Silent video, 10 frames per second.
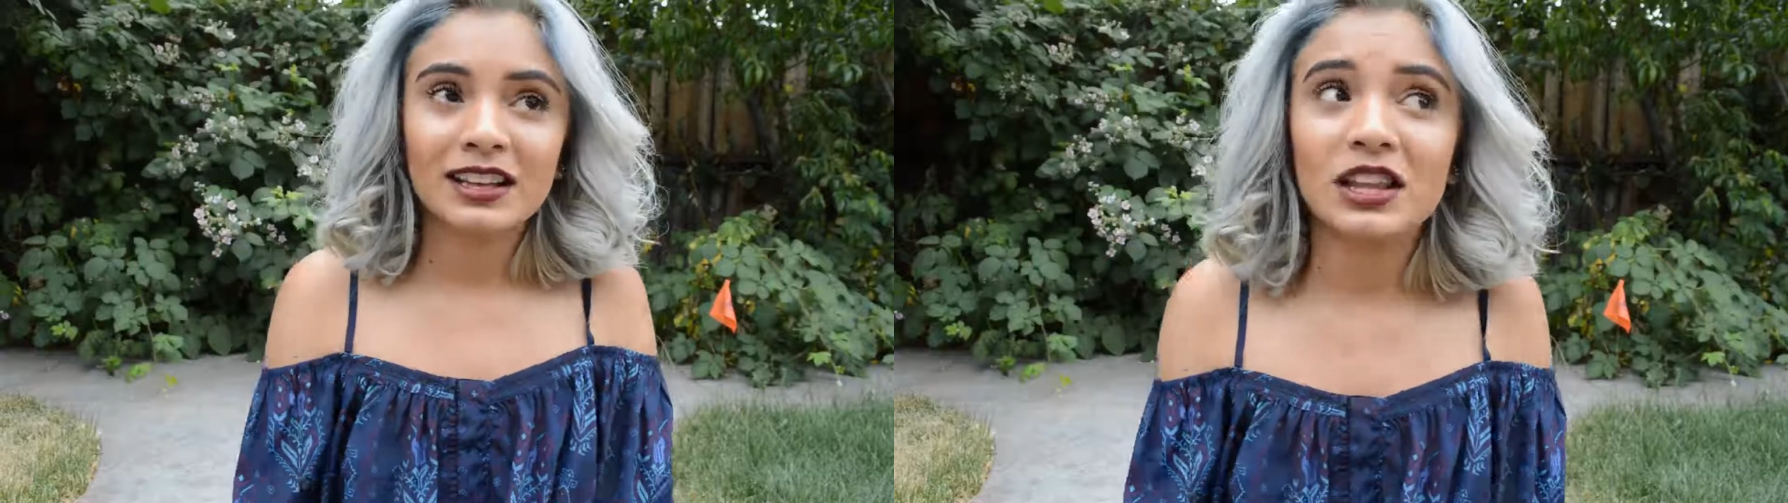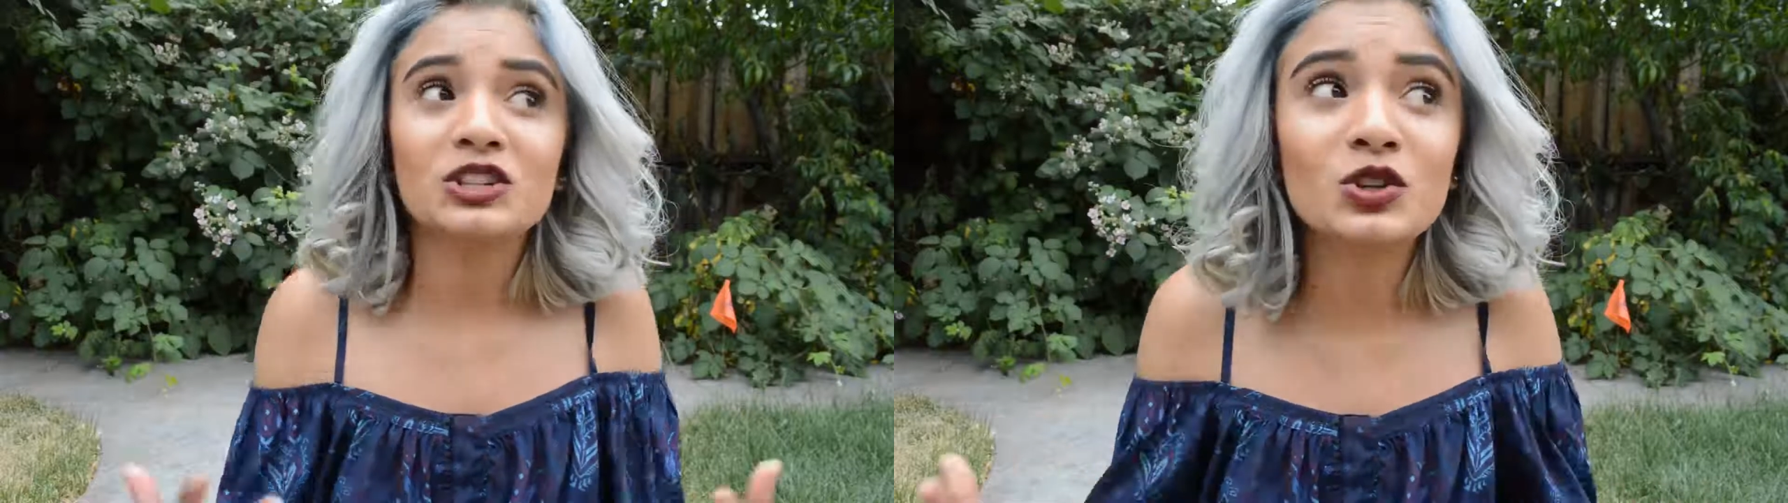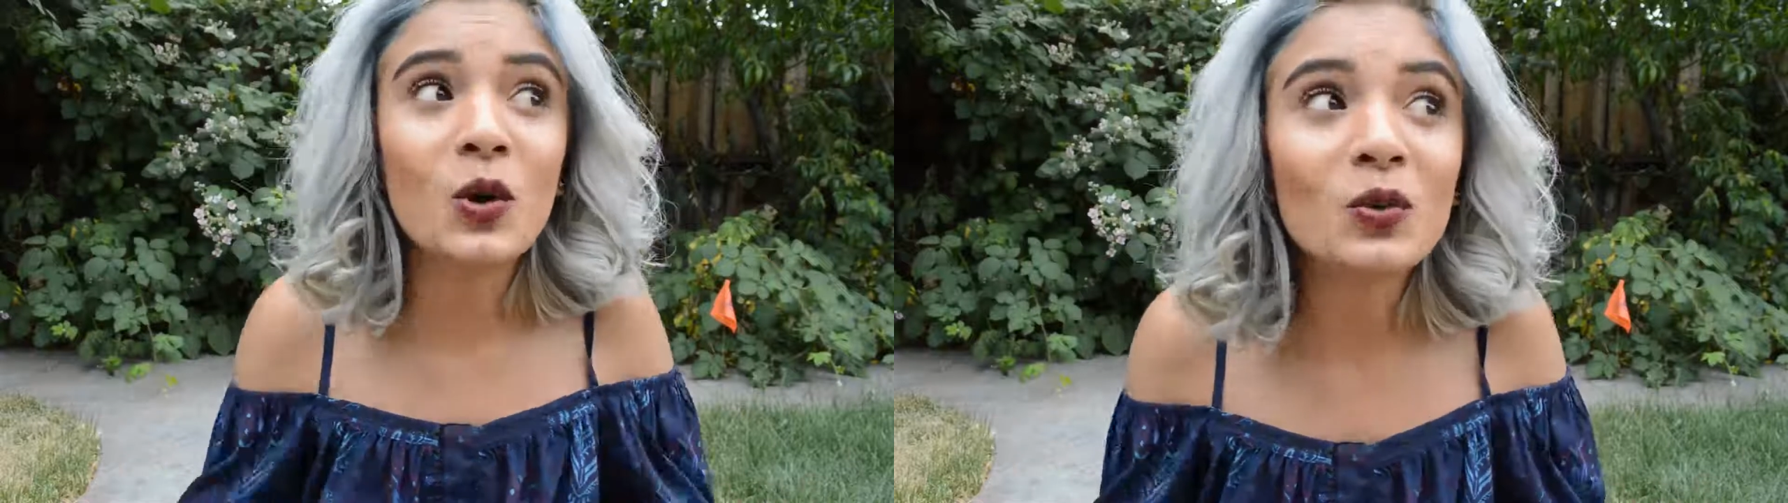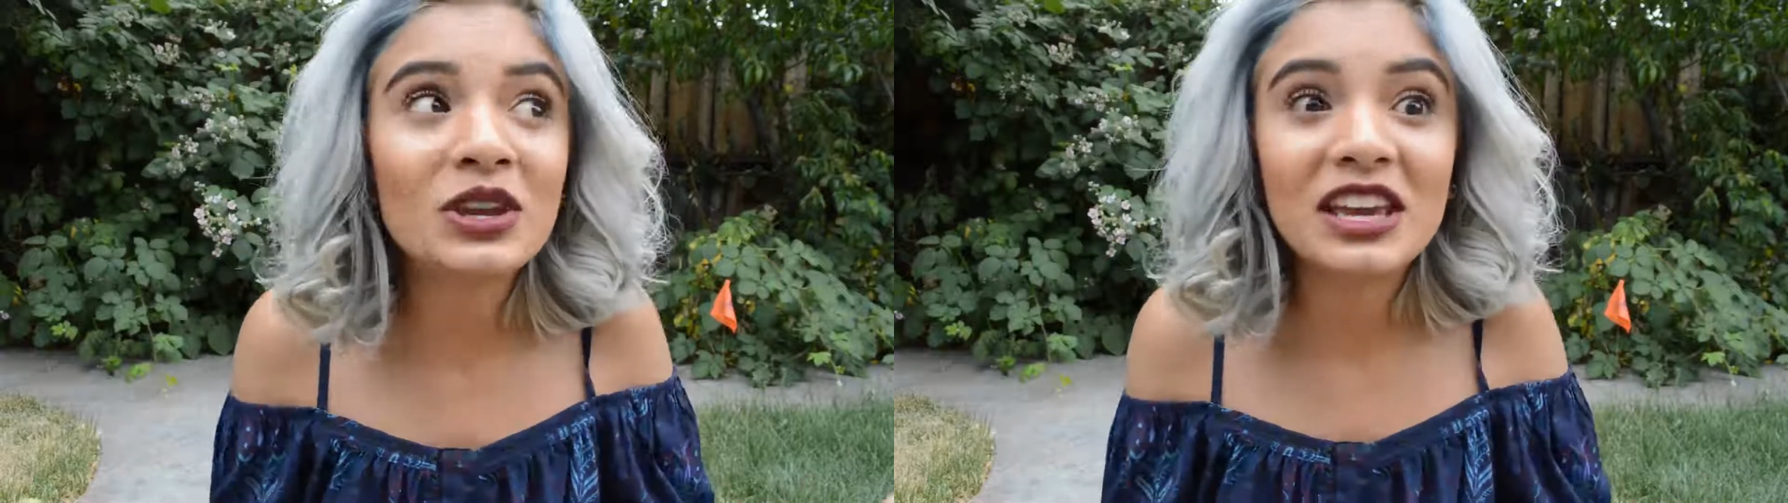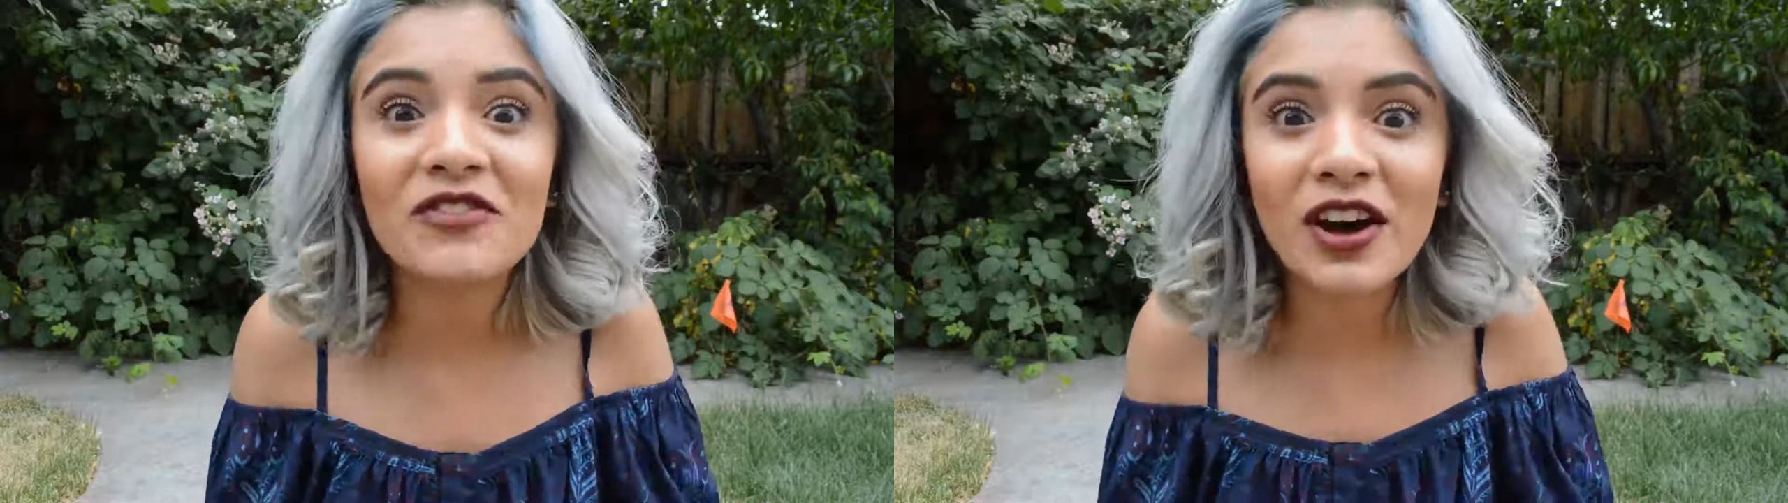Like, don't
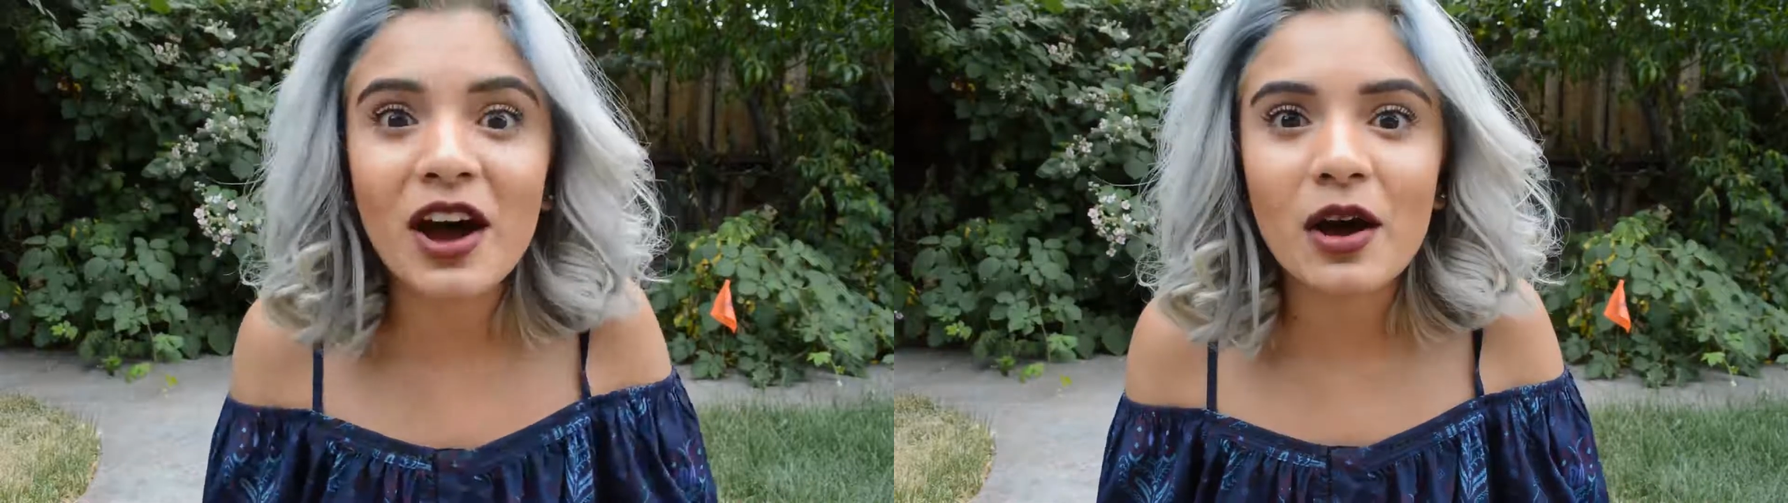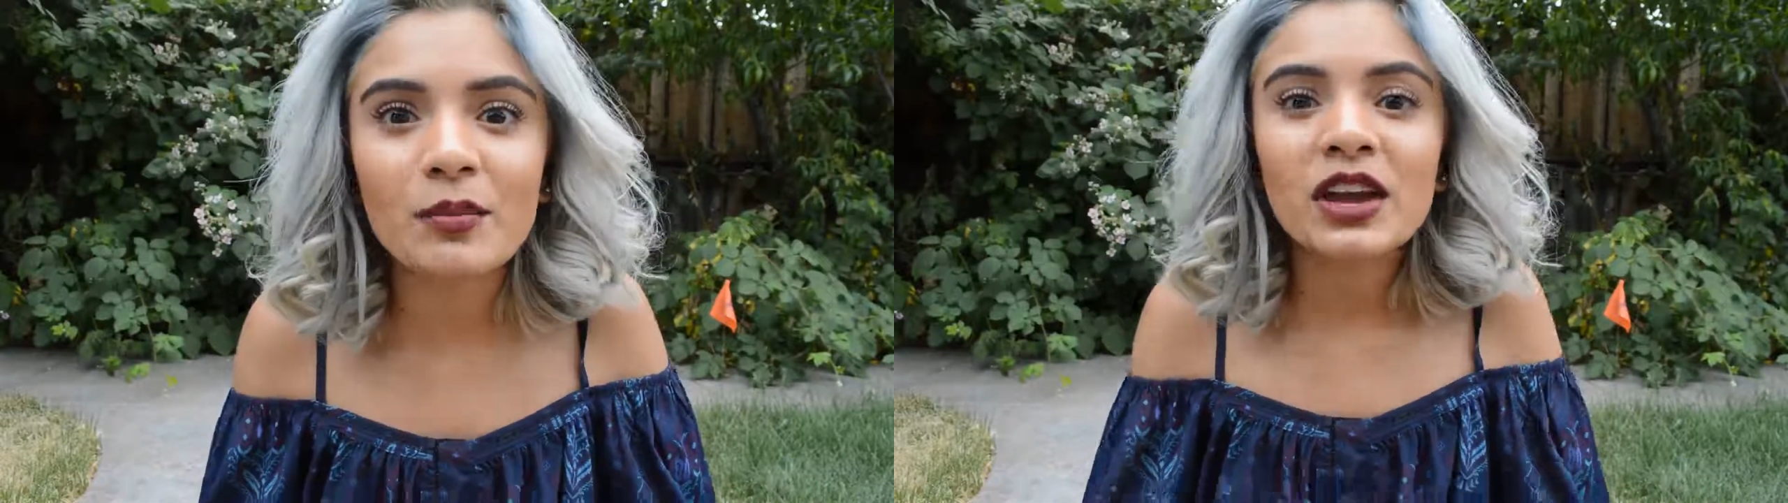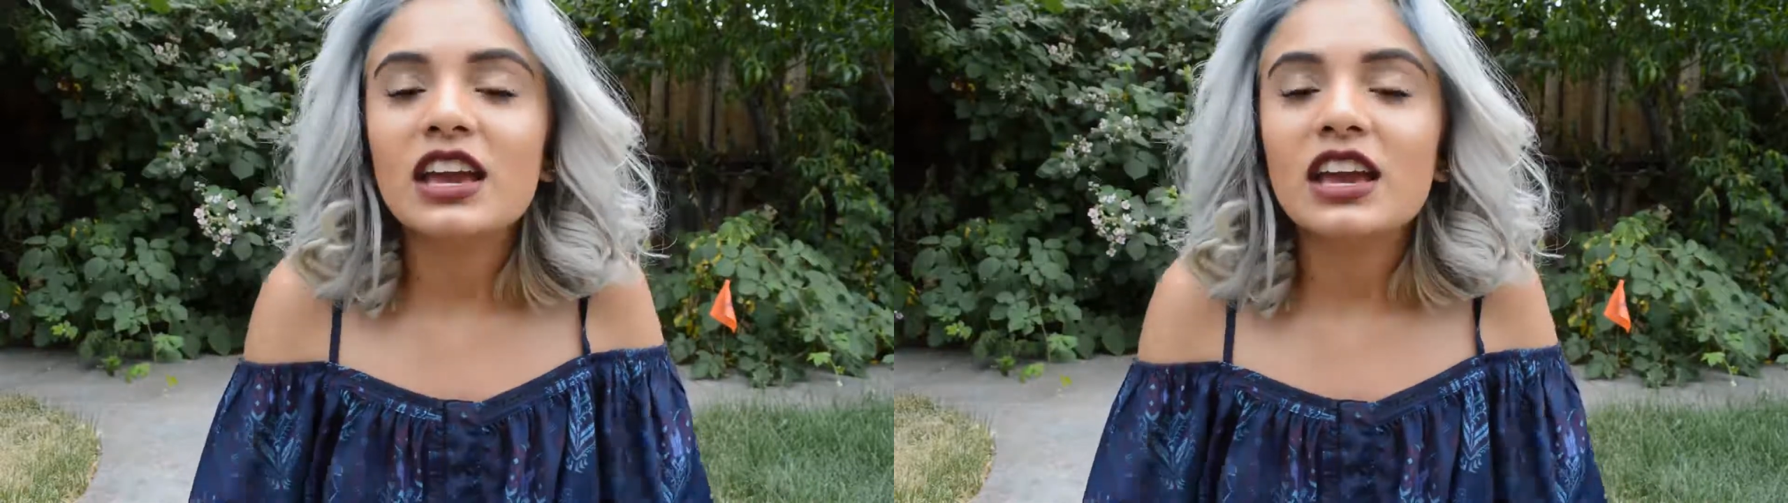give up.